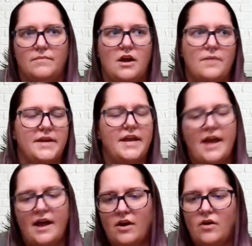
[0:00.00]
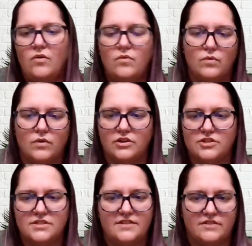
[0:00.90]
coming out or
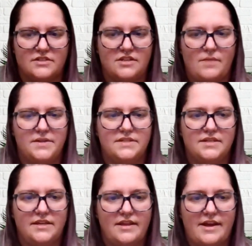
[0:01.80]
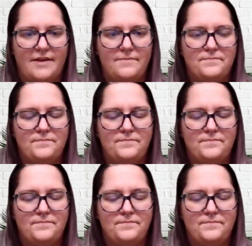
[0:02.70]
just different topics like that.